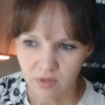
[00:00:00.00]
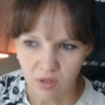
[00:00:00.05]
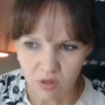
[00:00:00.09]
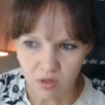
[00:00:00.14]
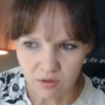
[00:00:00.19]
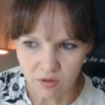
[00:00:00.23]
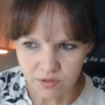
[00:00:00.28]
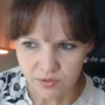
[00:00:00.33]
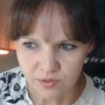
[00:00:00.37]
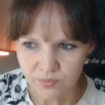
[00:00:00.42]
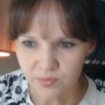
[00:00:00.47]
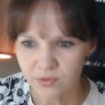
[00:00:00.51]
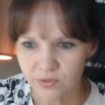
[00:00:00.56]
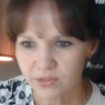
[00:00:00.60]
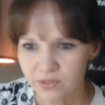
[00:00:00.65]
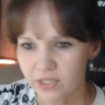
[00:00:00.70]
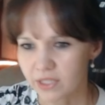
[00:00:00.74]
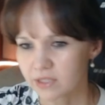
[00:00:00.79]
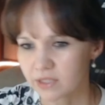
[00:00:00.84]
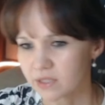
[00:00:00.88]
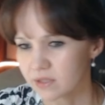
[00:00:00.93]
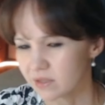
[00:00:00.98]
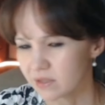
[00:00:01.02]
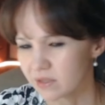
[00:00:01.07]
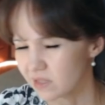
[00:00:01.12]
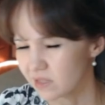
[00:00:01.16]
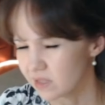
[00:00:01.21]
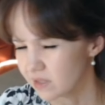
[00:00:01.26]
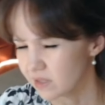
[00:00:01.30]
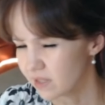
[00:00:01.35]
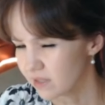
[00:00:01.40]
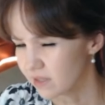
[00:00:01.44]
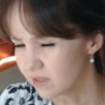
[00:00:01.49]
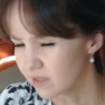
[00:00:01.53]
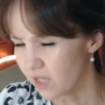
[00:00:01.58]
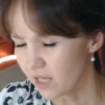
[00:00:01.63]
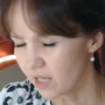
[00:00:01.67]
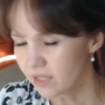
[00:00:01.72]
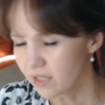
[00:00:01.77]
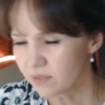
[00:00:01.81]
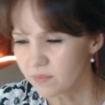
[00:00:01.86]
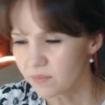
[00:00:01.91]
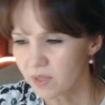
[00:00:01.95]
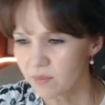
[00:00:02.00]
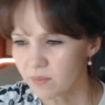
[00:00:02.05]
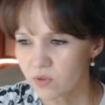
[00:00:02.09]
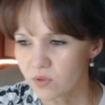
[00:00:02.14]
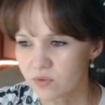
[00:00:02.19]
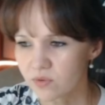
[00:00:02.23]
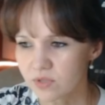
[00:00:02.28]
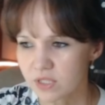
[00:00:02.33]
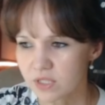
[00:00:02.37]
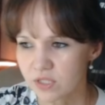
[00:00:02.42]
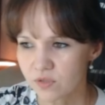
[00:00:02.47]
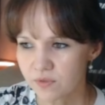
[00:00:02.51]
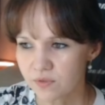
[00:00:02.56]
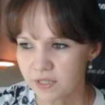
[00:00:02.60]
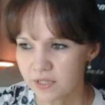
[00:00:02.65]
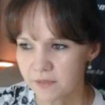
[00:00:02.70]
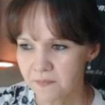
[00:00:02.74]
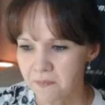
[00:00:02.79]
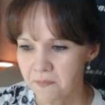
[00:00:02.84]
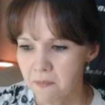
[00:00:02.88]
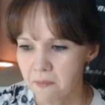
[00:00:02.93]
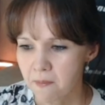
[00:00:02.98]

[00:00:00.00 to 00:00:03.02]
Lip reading: also protecting that knight maybe on c3.